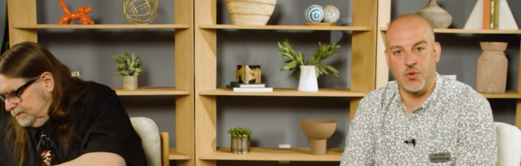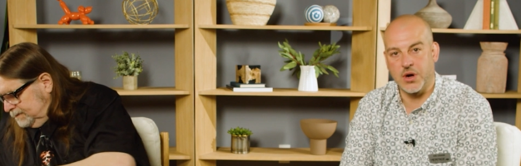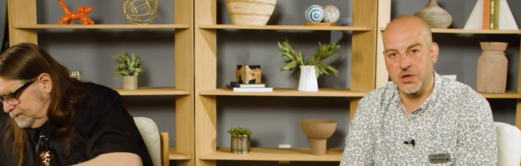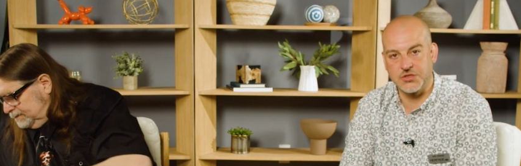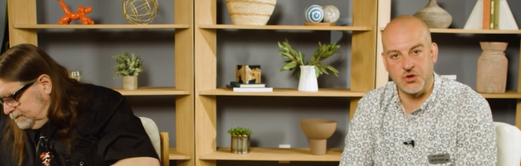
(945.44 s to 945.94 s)

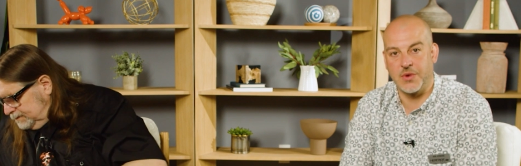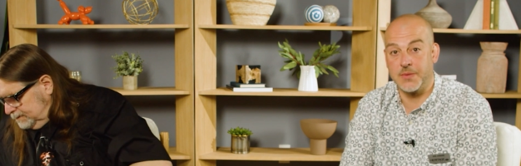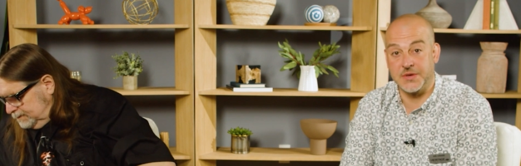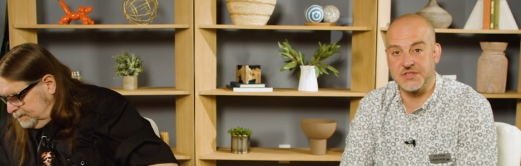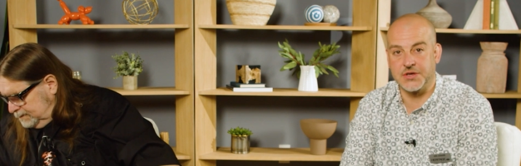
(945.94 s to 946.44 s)
Speaker 1: one or two
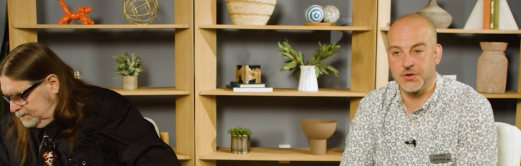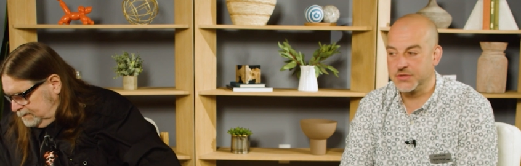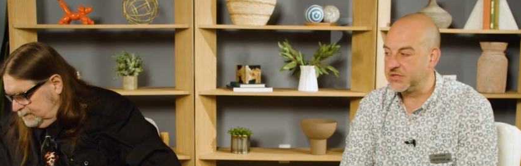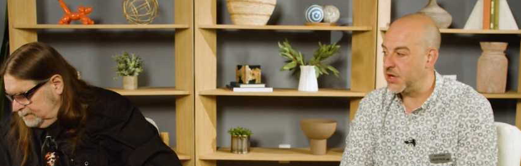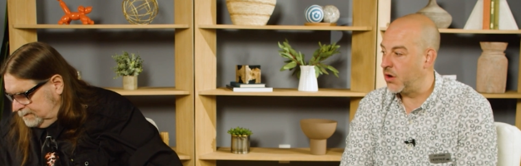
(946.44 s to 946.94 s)
might be
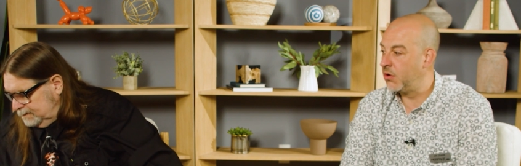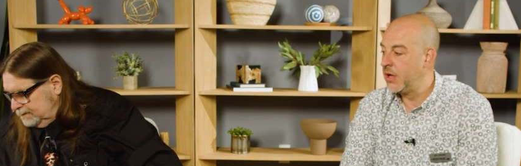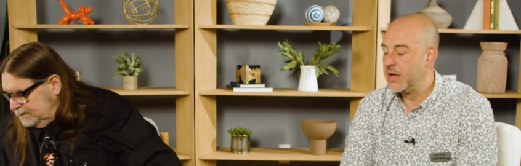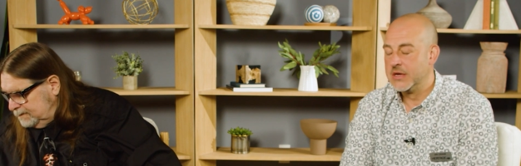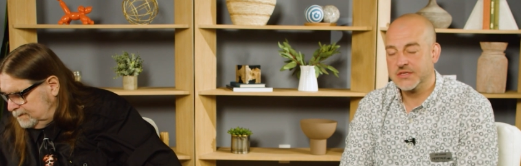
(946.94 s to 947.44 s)
sealed.
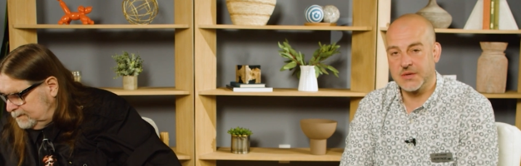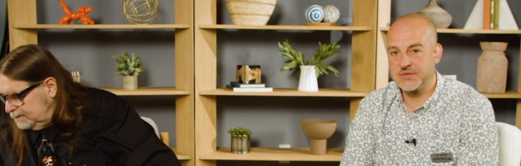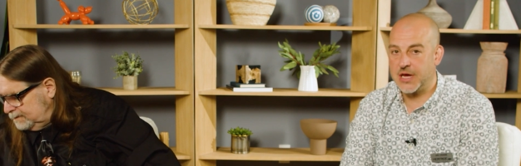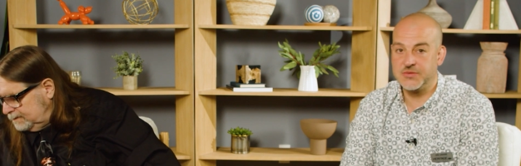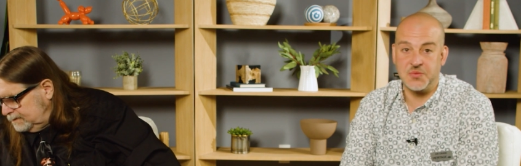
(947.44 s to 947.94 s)
So
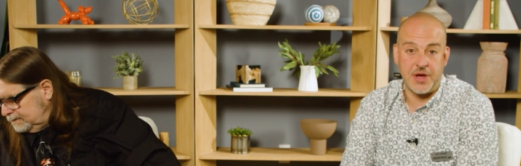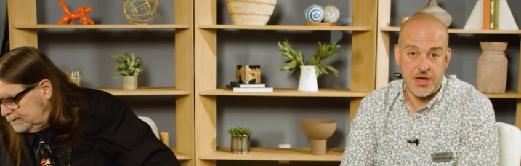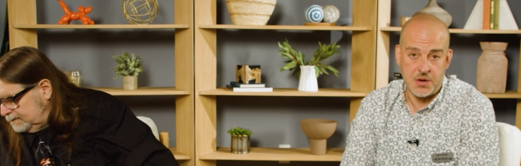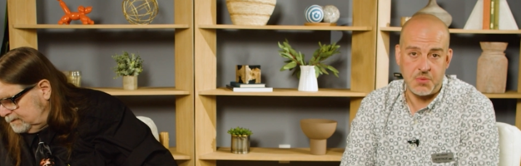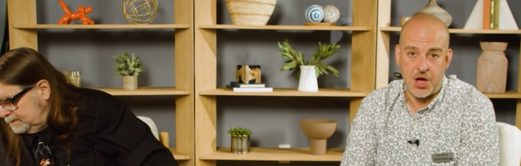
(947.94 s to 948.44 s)
sometimes you
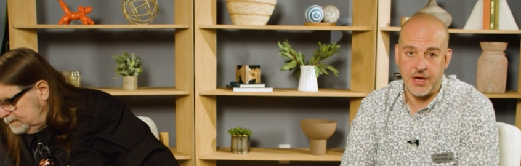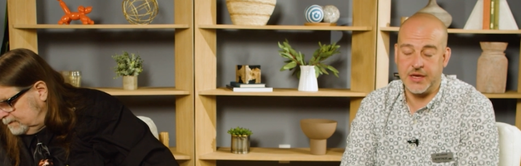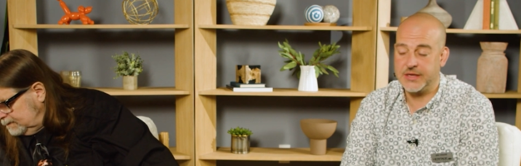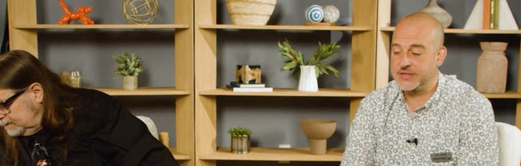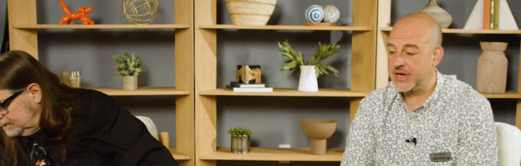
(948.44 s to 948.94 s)
might hit a
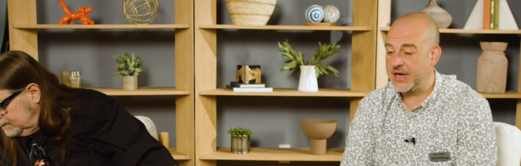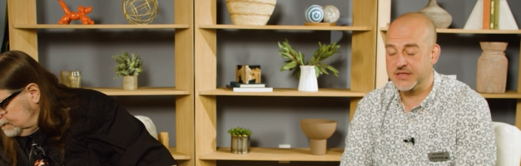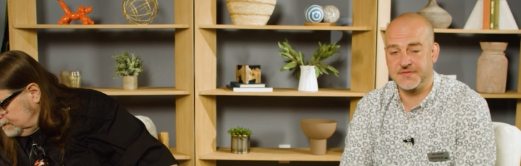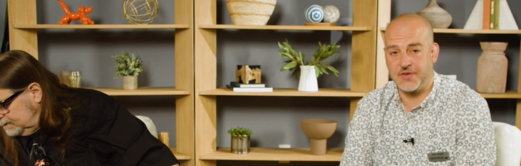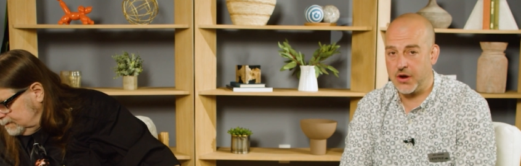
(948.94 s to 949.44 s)
pocket. Uh,
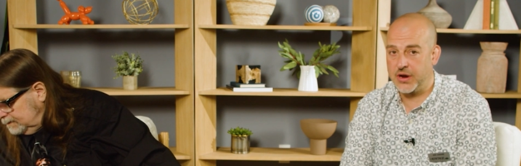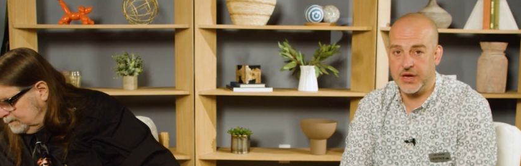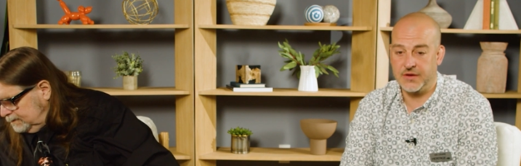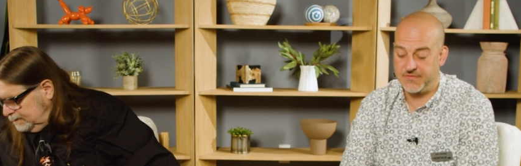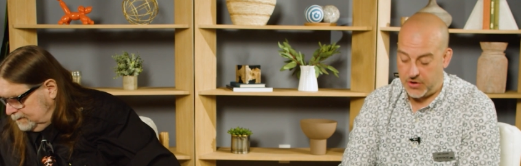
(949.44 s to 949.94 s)
it's
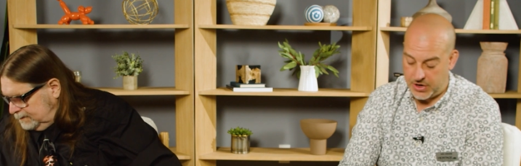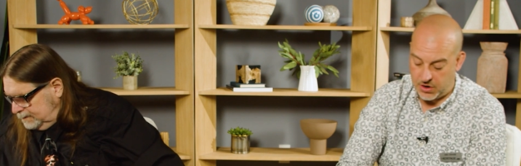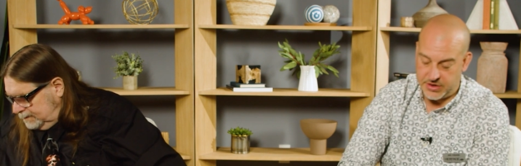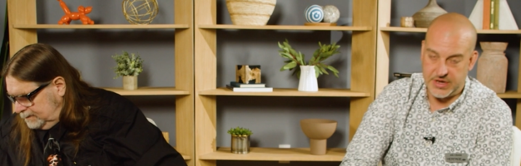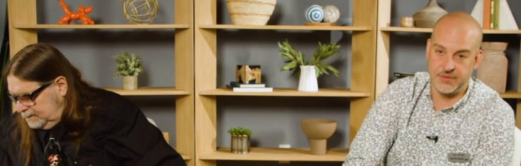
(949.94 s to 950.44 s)
very, very
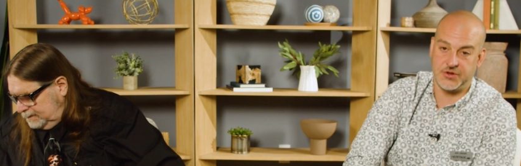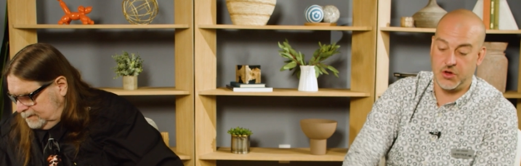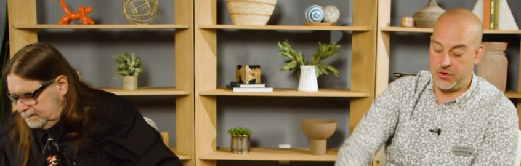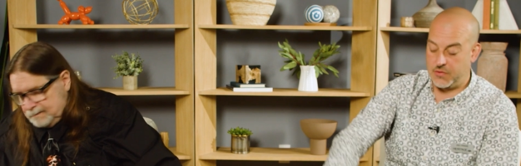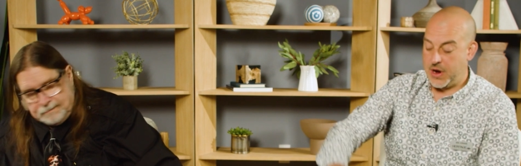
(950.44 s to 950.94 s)
hard to
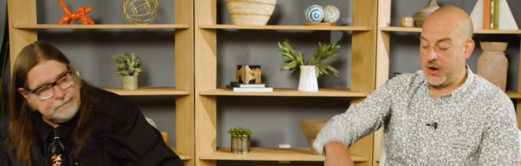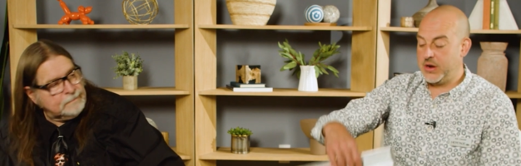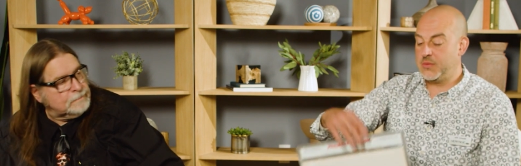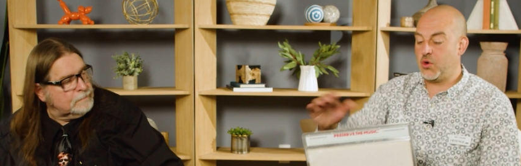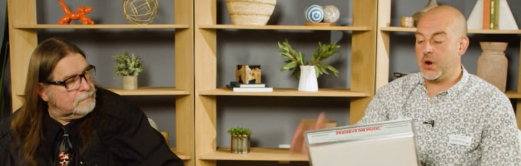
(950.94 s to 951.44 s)
do and
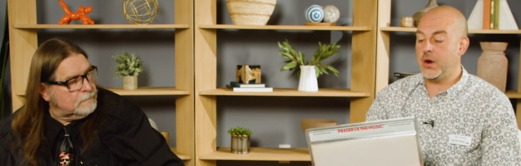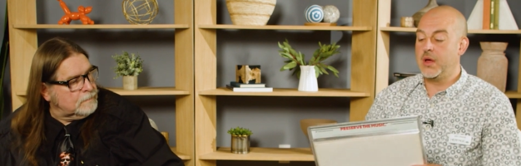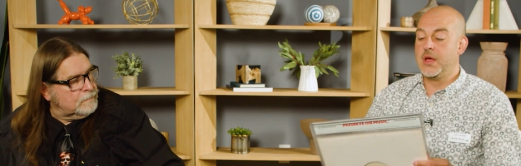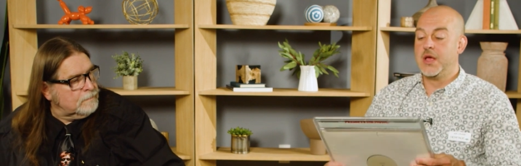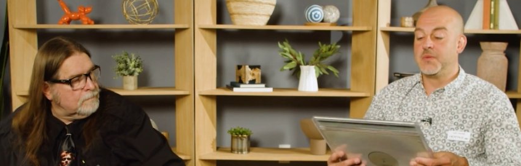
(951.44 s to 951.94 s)
rare anymore.
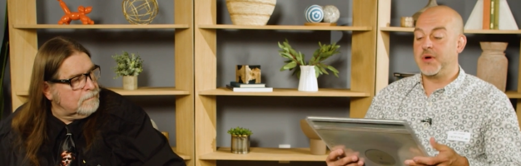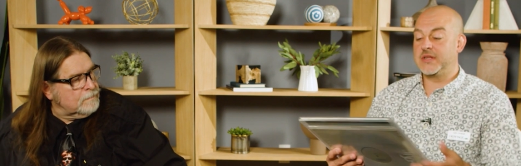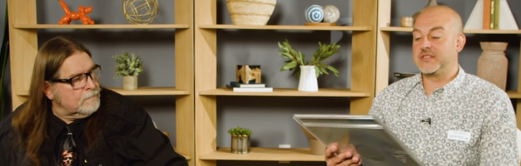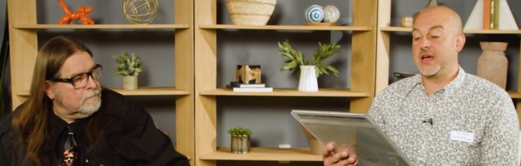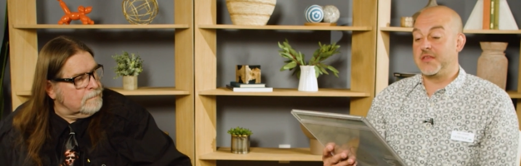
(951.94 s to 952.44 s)

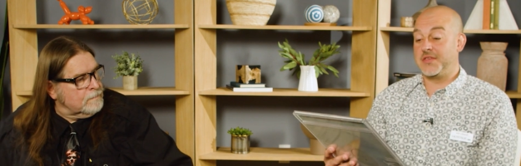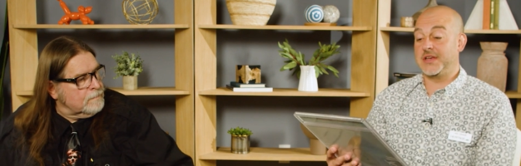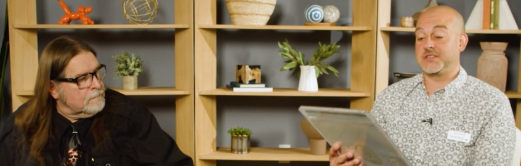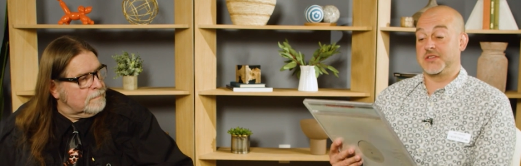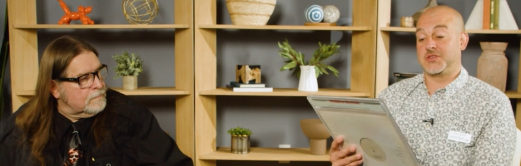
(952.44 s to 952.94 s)
But uh,
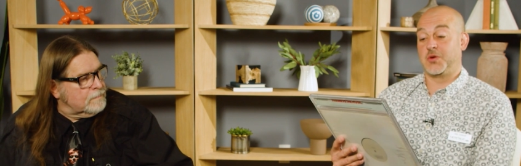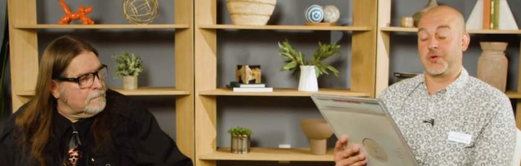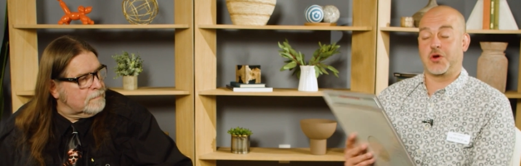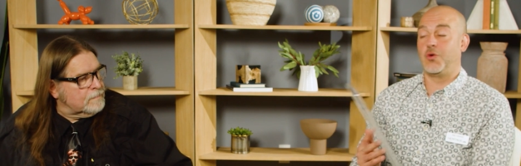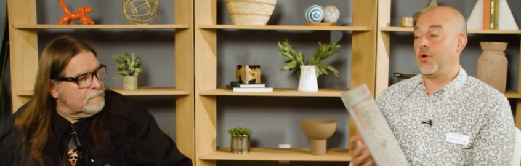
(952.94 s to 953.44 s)
this is
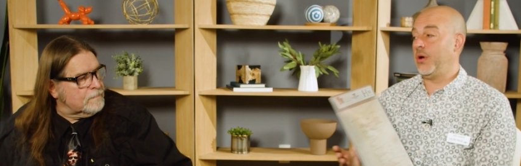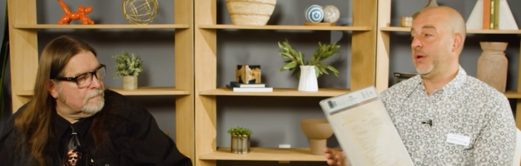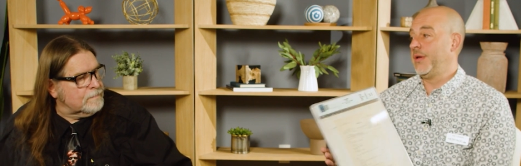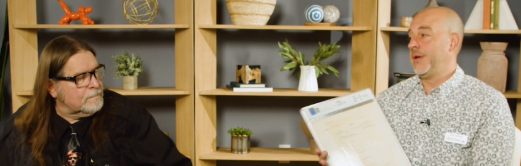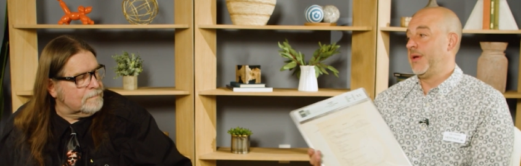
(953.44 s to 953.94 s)
super
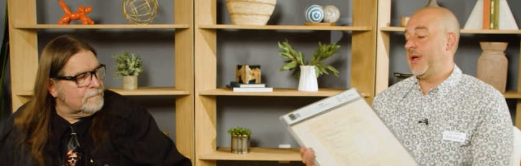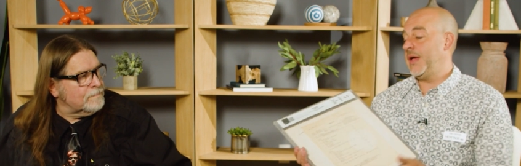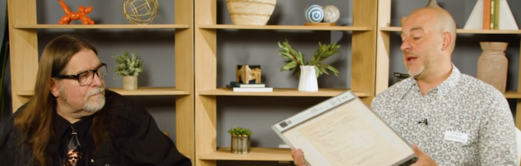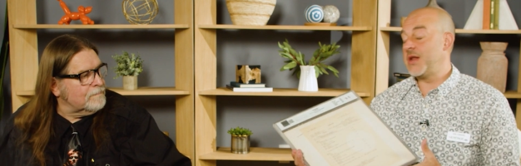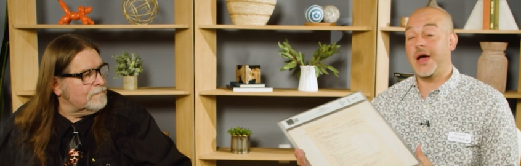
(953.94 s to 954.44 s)
cool
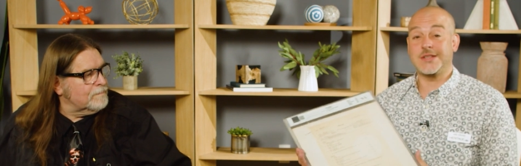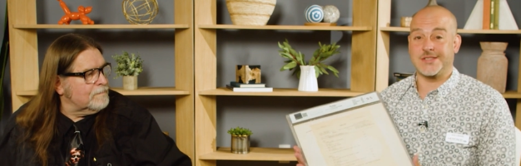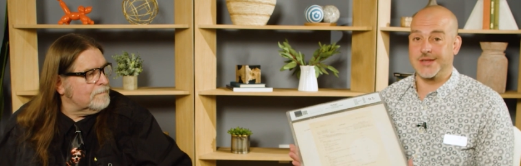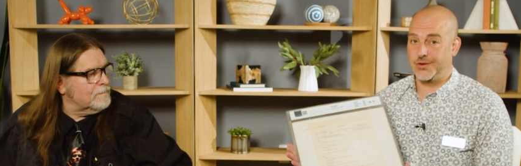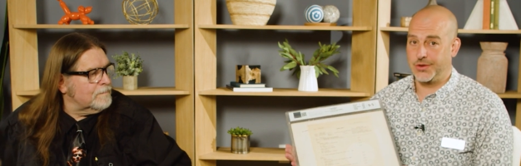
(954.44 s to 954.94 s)
and
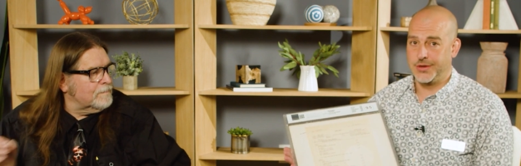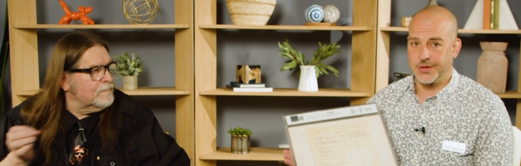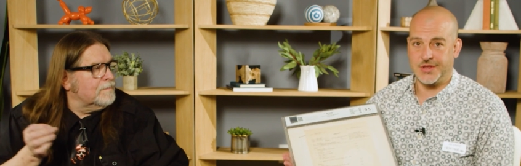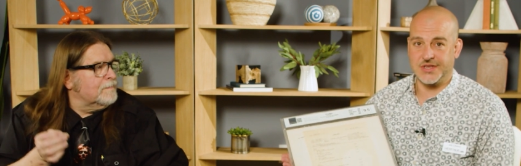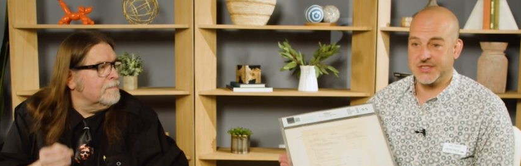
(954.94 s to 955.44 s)
not sealed.
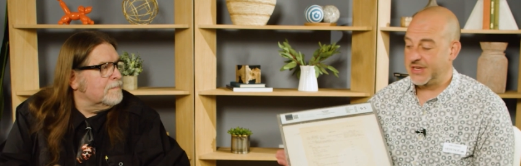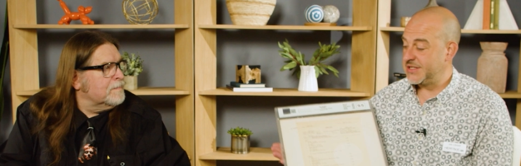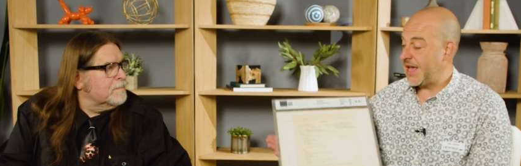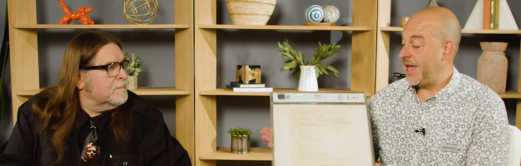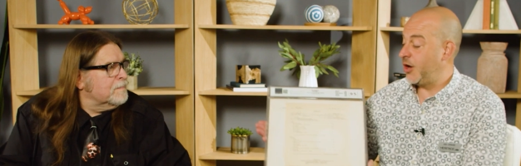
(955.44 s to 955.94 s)
This
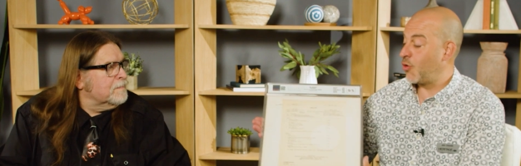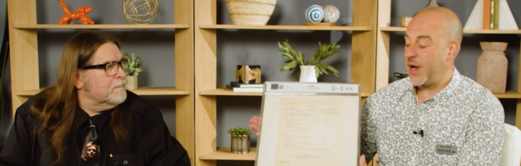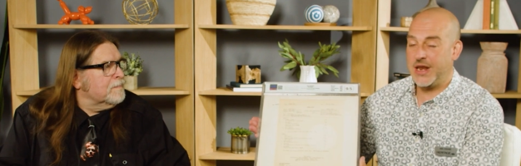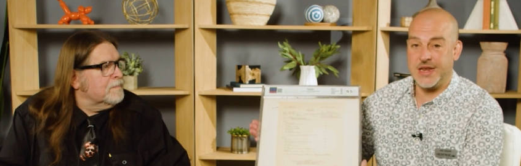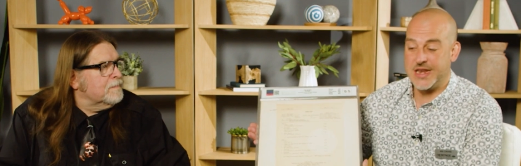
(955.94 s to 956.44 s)
is a graded